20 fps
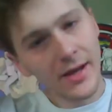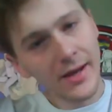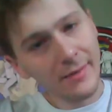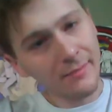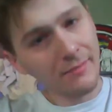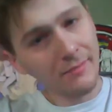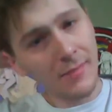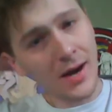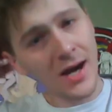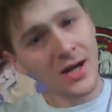
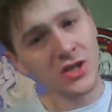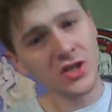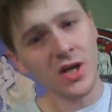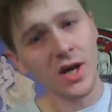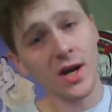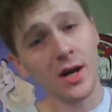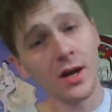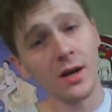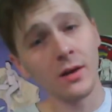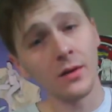my
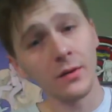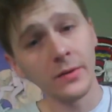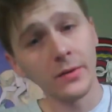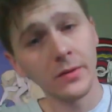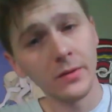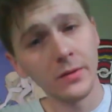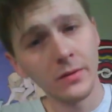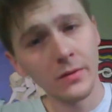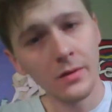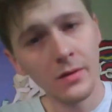child
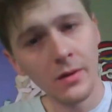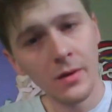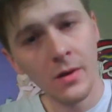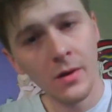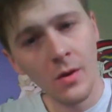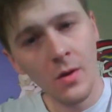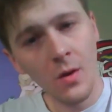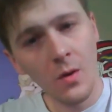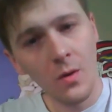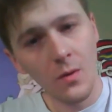
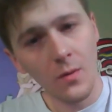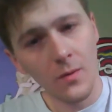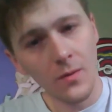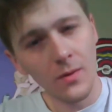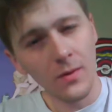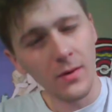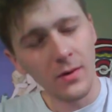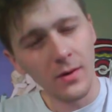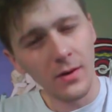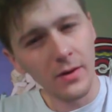
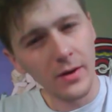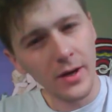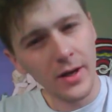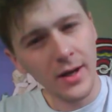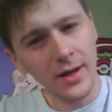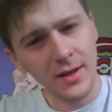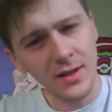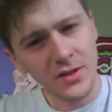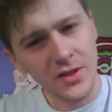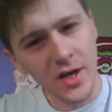or
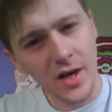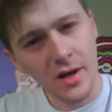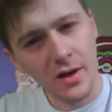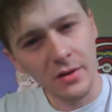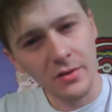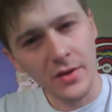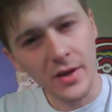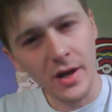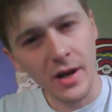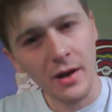any
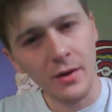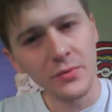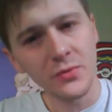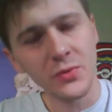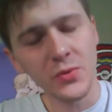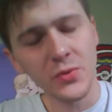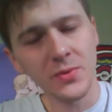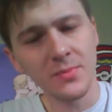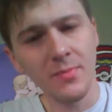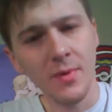child that I was
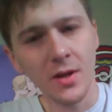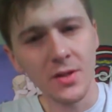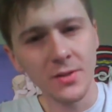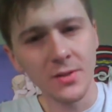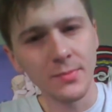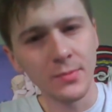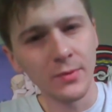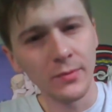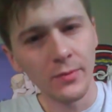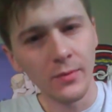
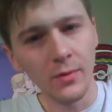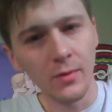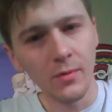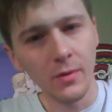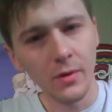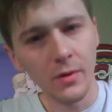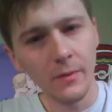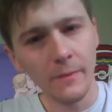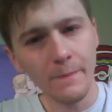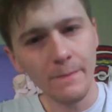responsible
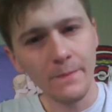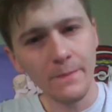for,